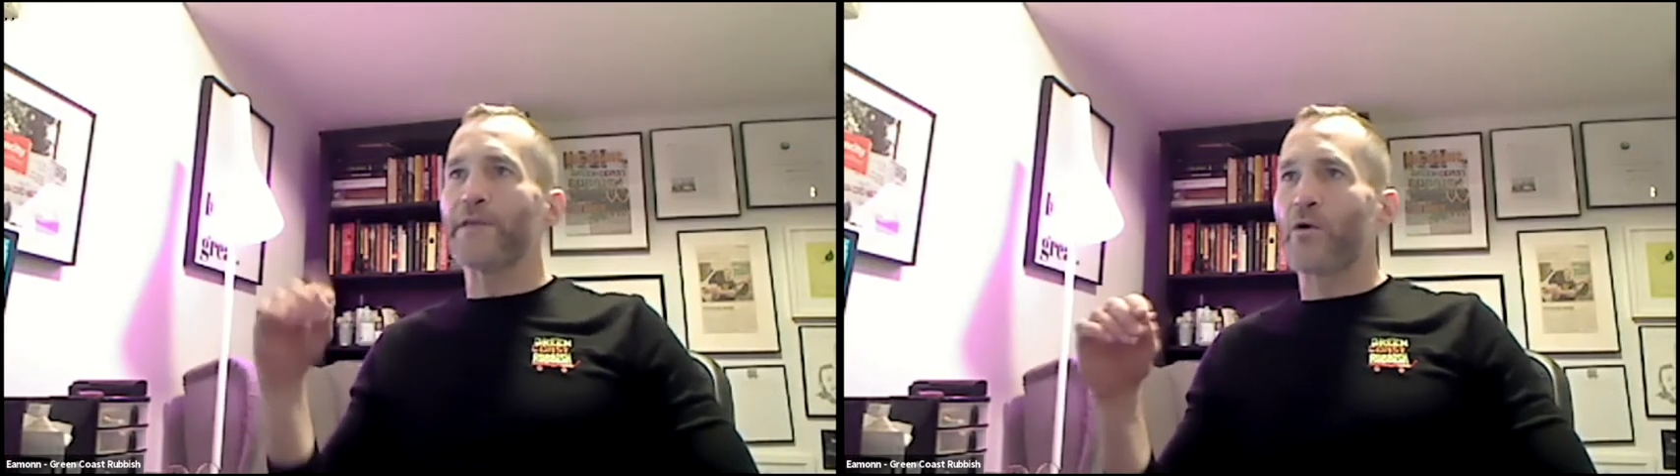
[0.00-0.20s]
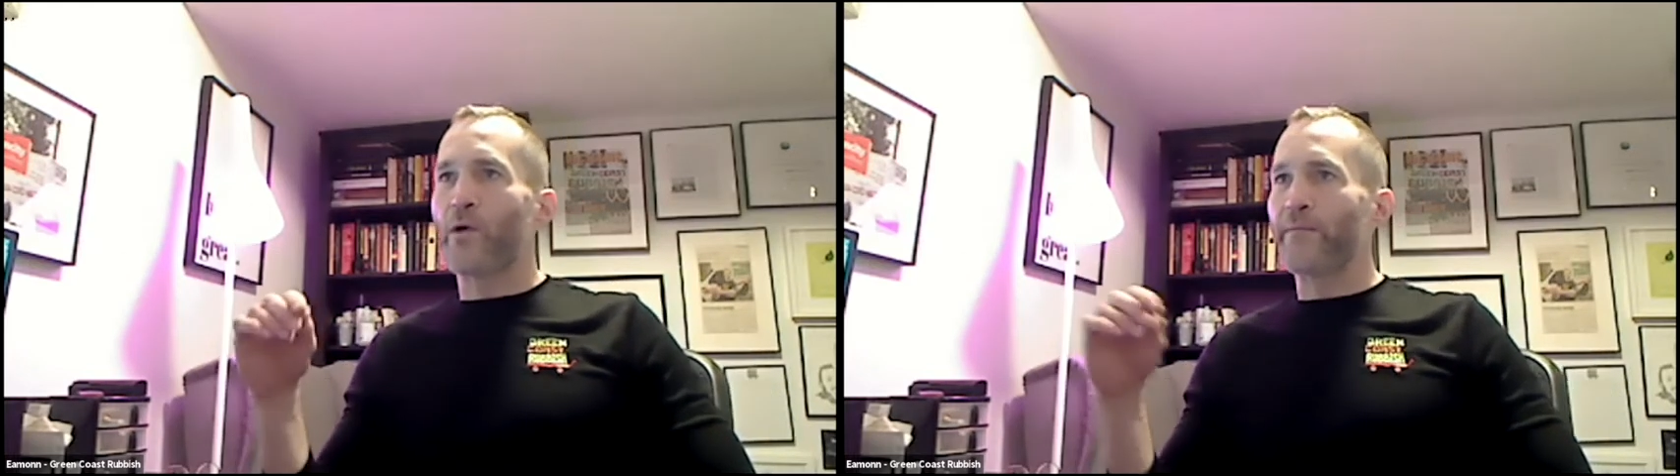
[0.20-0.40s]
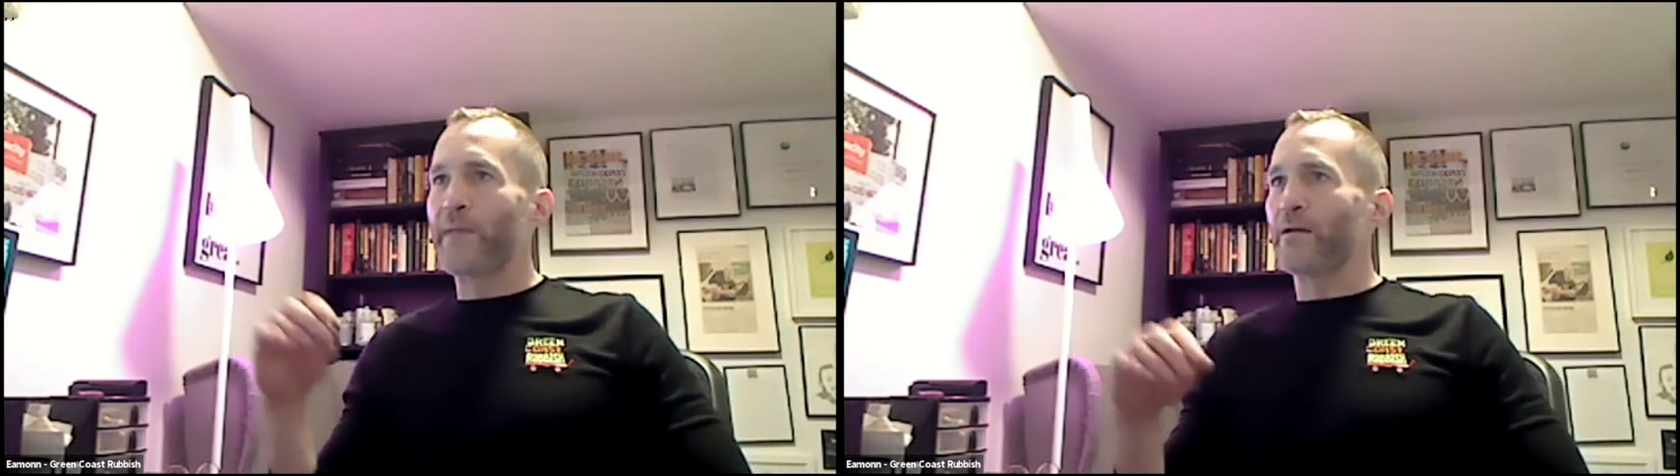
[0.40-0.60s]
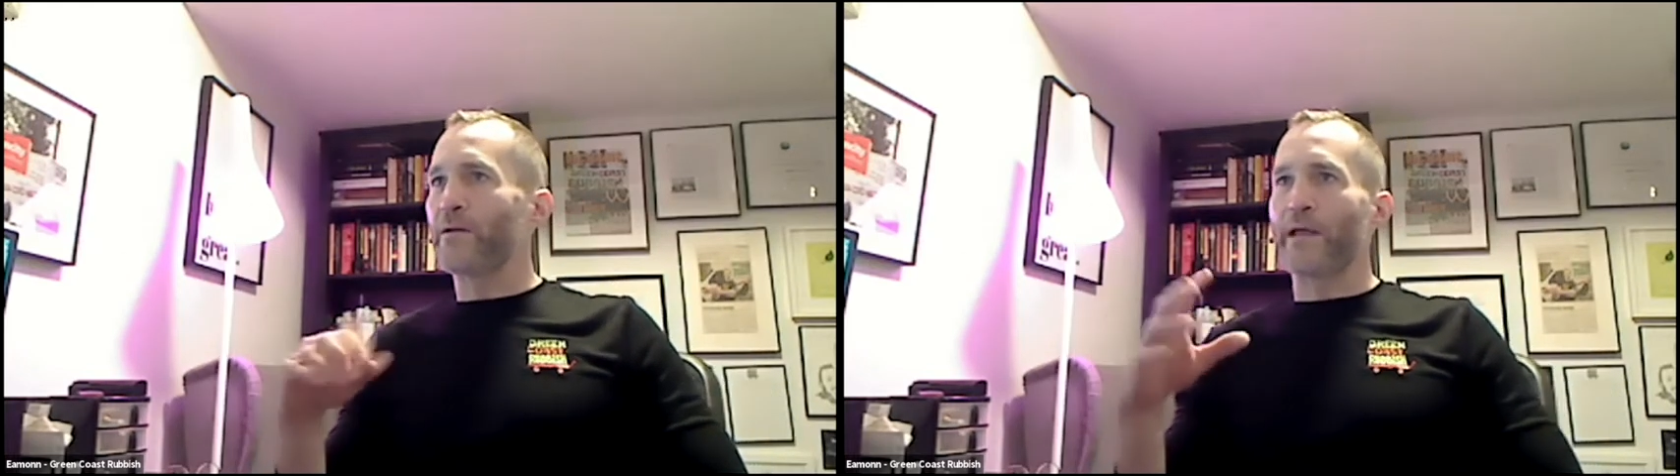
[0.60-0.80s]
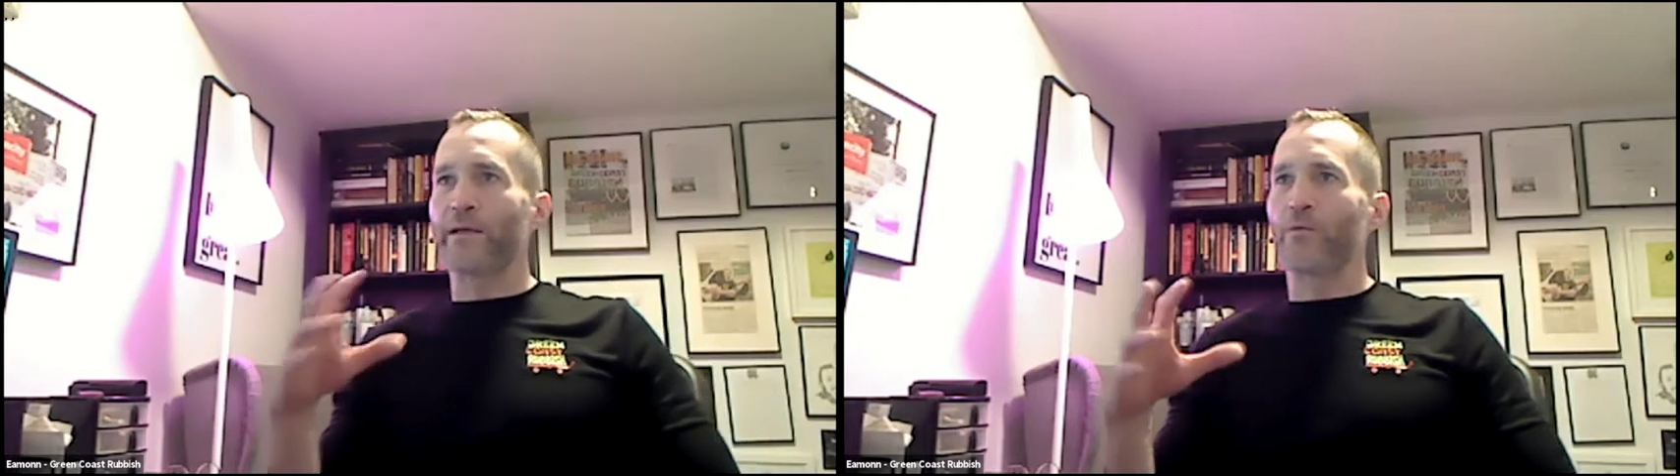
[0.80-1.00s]
You know what I mean?
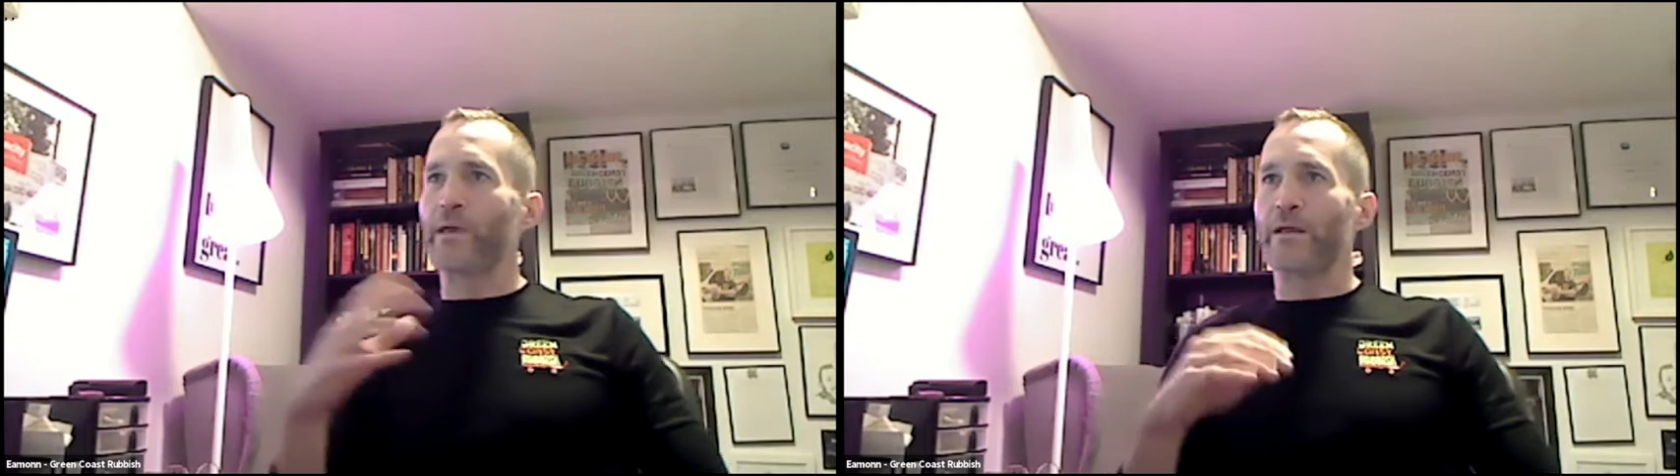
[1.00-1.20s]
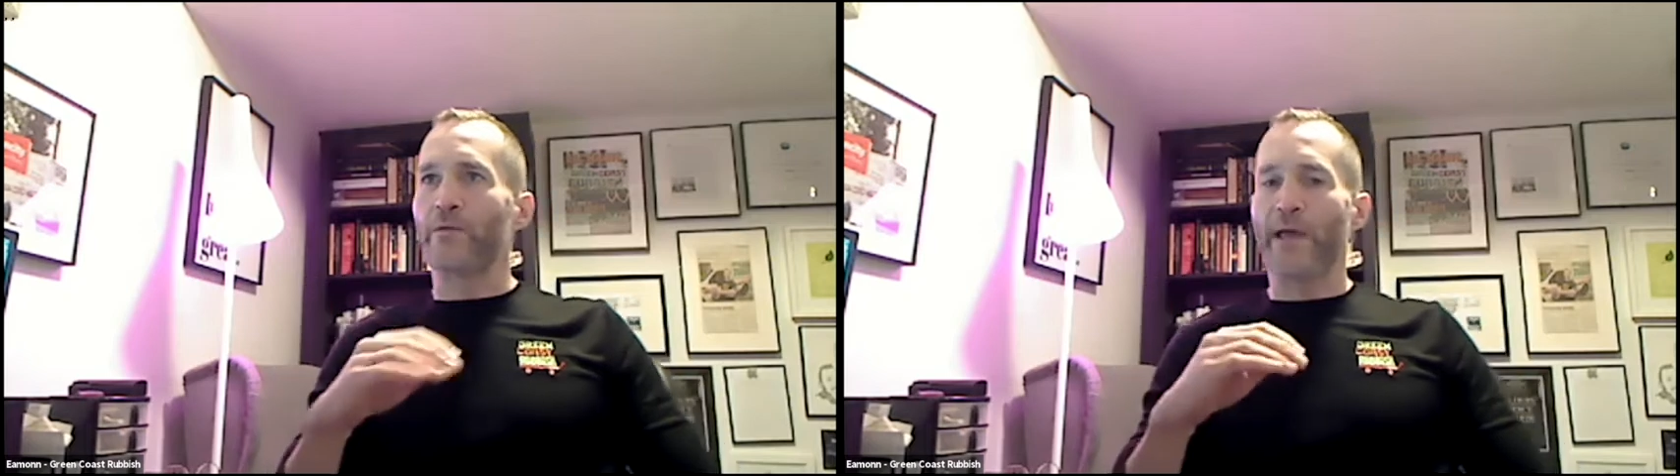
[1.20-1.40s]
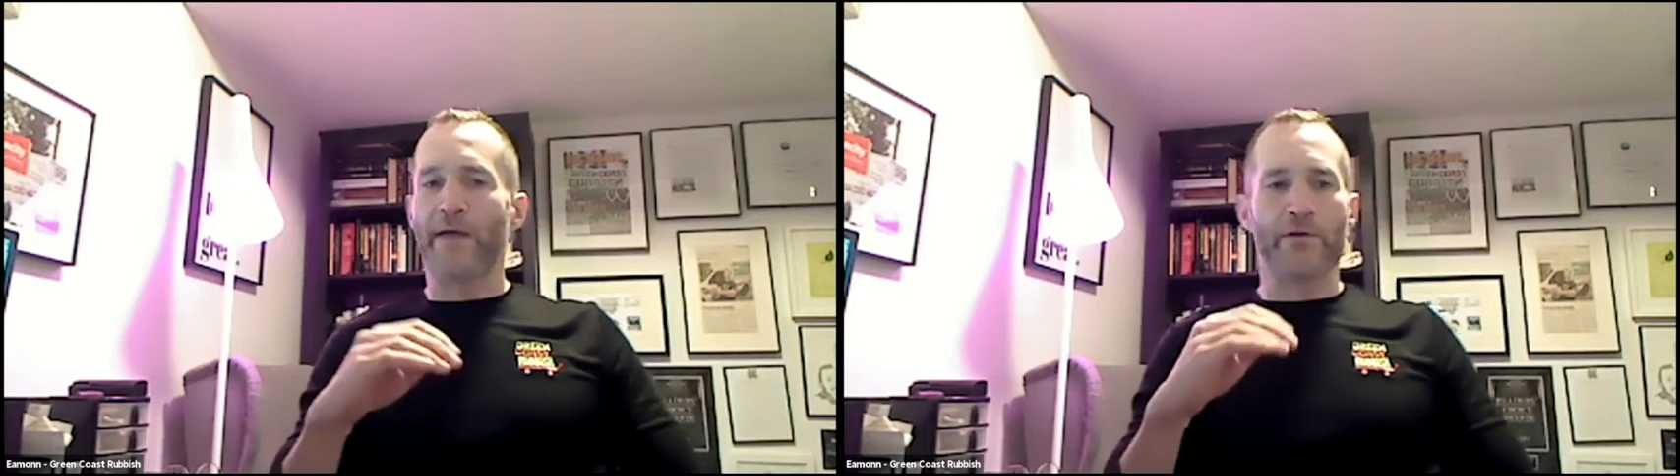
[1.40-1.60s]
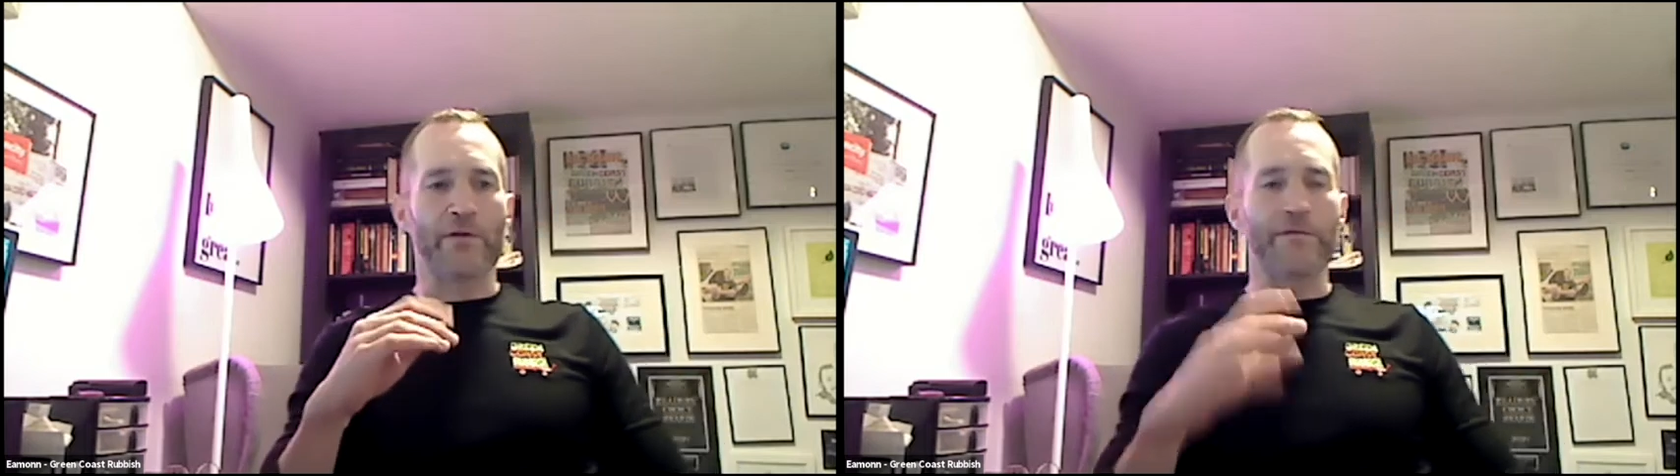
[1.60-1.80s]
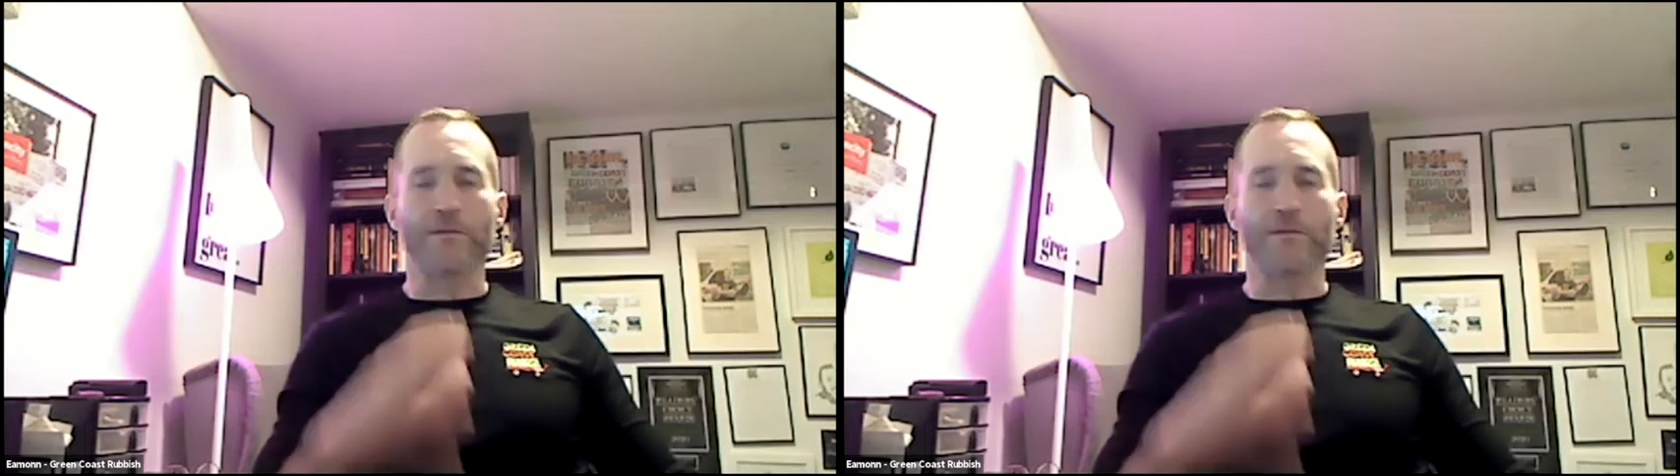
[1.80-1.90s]
Like we have a